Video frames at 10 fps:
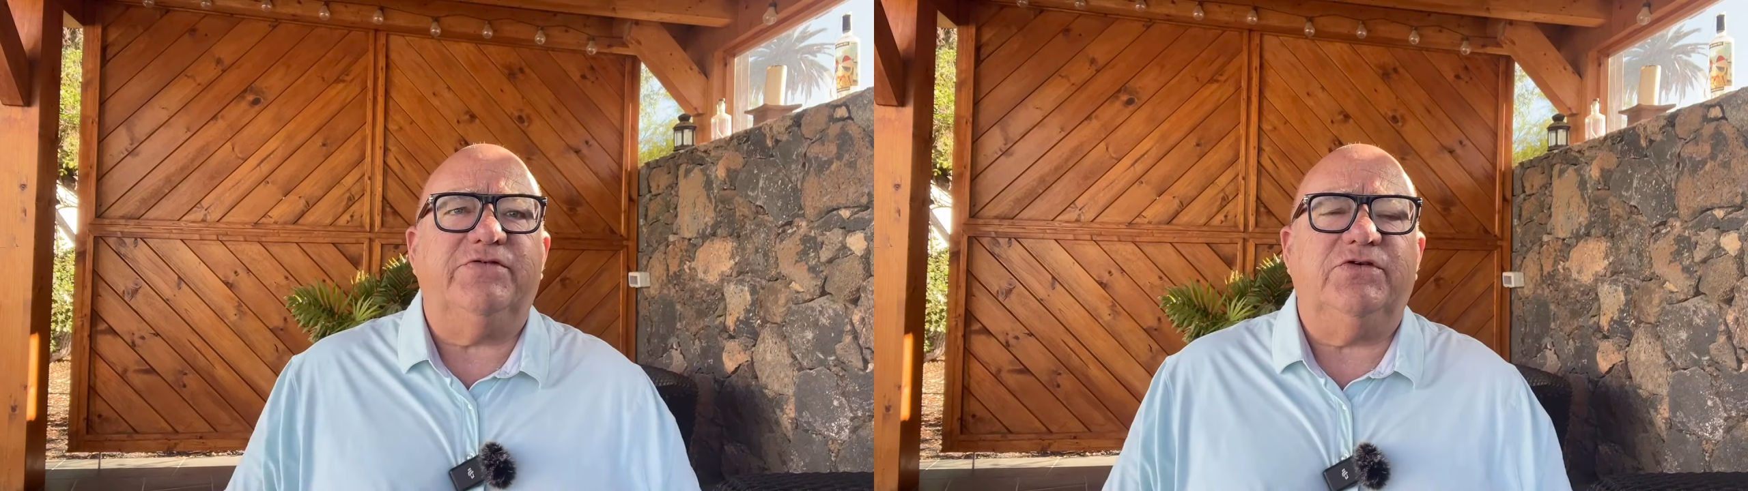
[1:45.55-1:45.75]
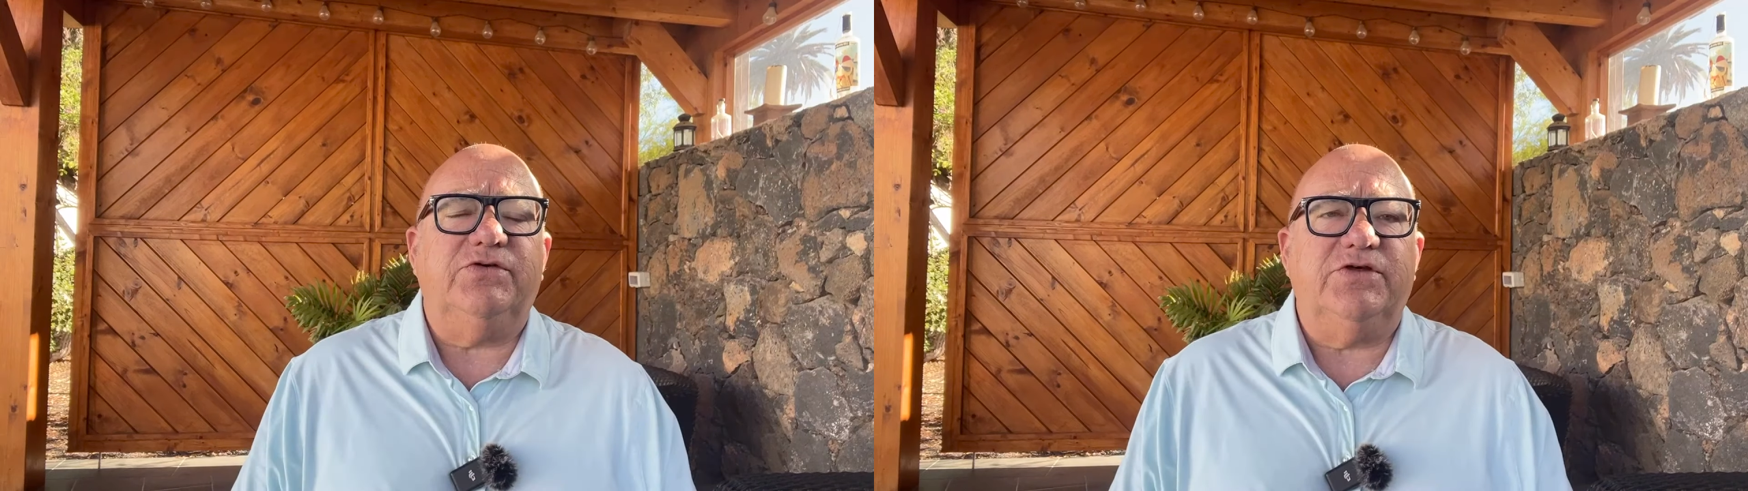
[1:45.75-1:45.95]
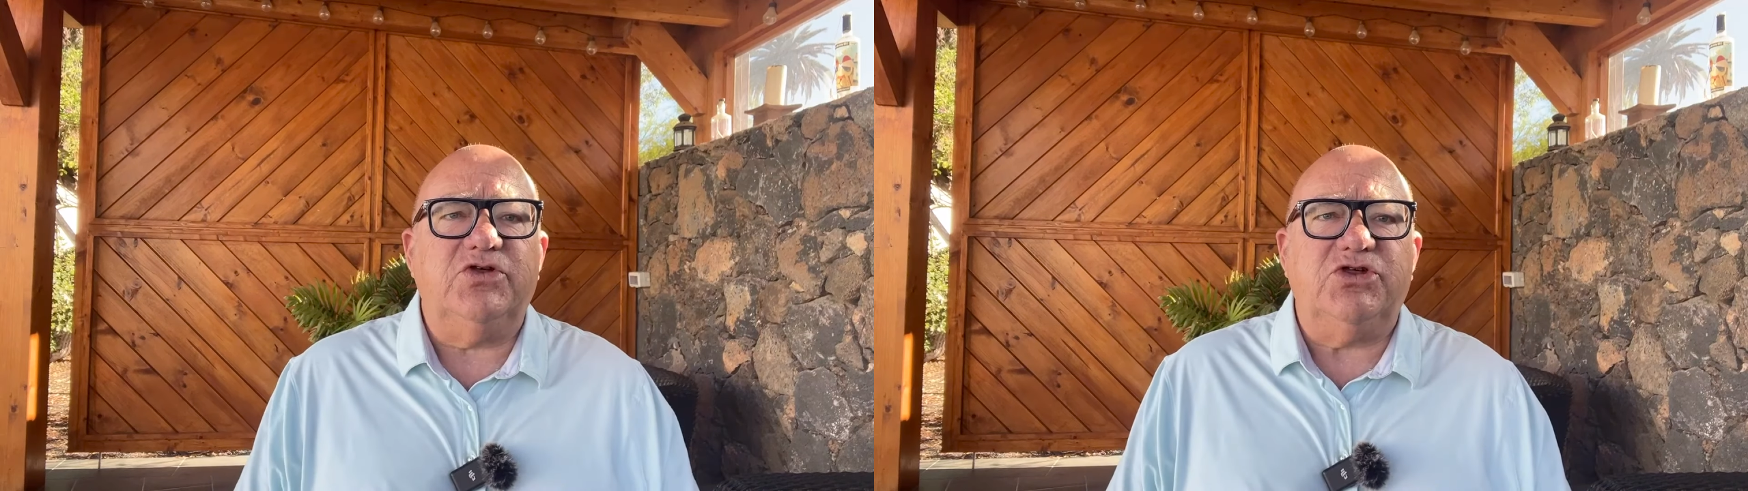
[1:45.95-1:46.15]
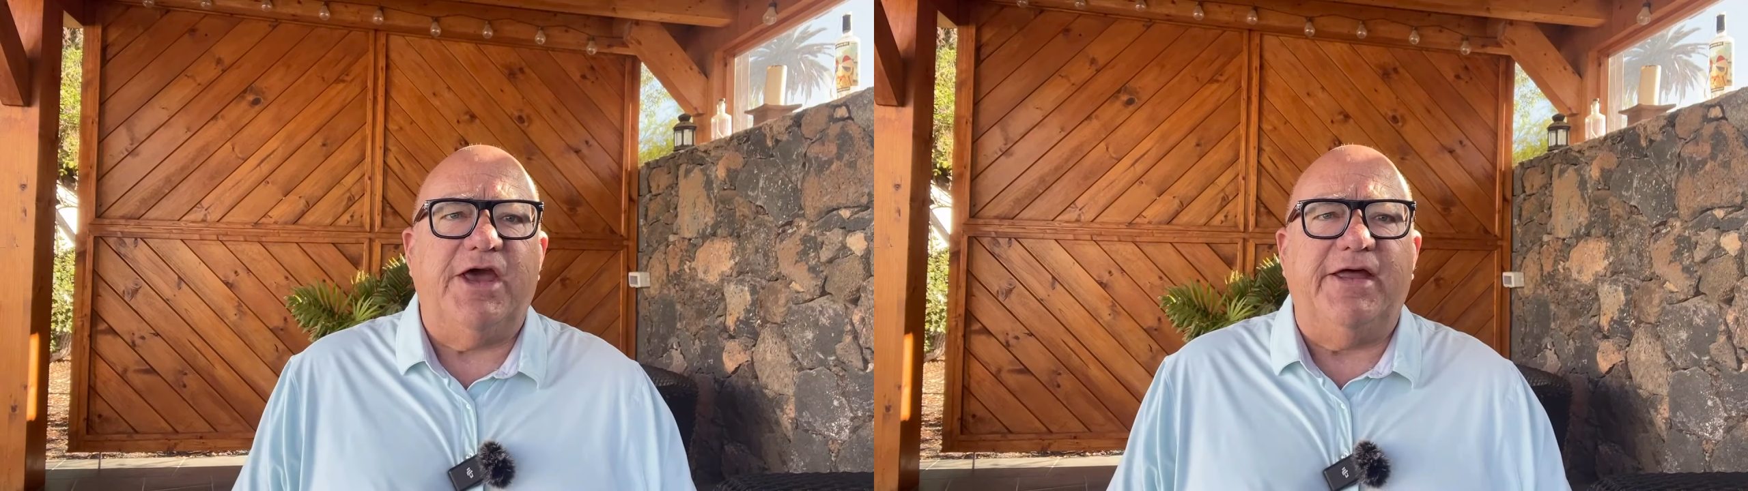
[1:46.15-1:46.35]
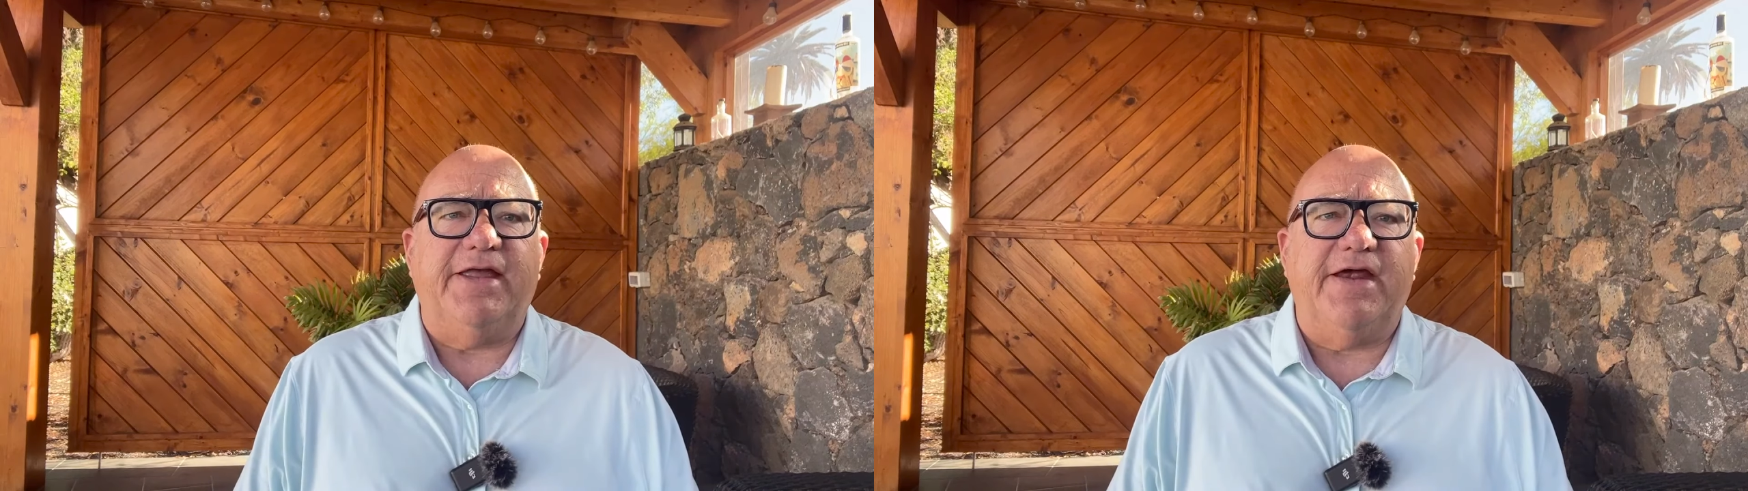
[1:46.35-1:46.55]
to the
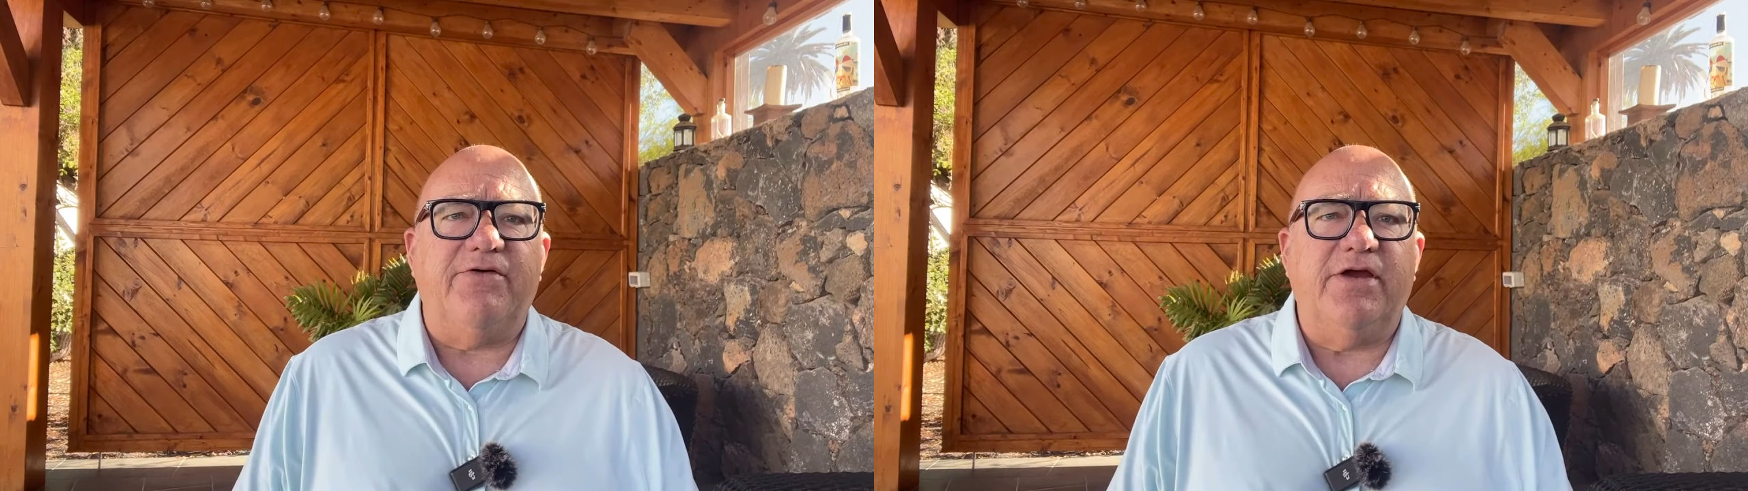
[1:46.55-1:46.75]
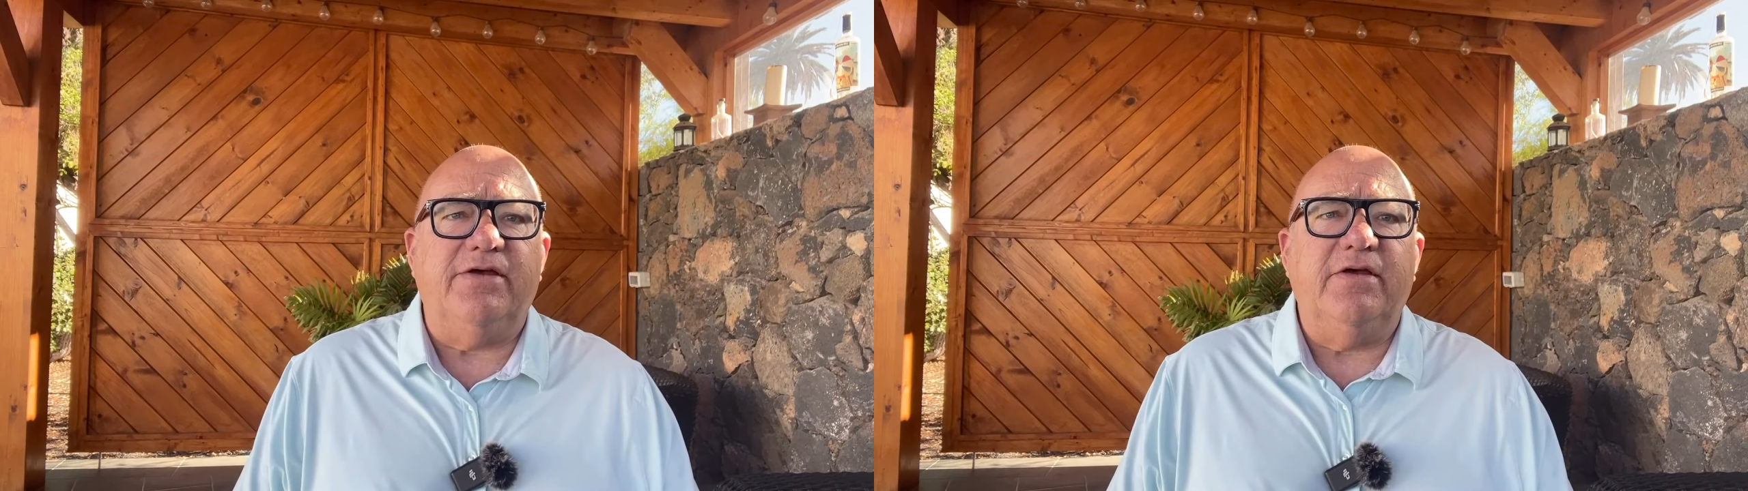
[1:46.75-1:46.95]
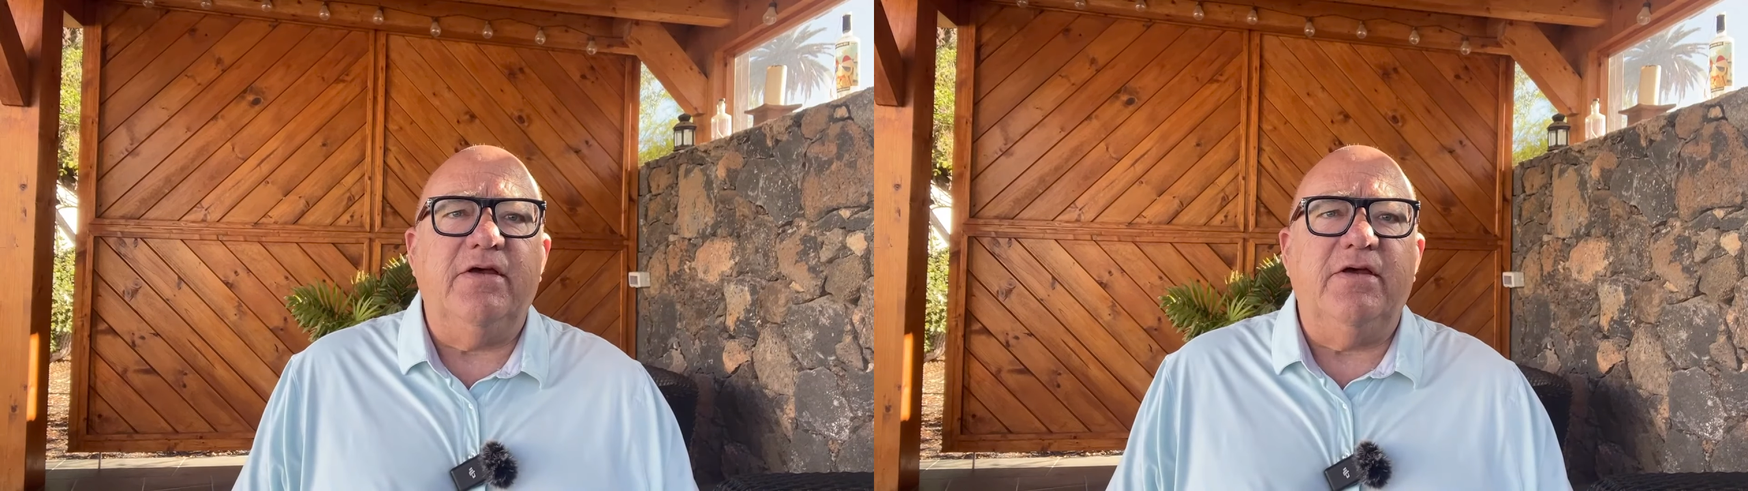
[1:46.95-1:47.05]
Schengen area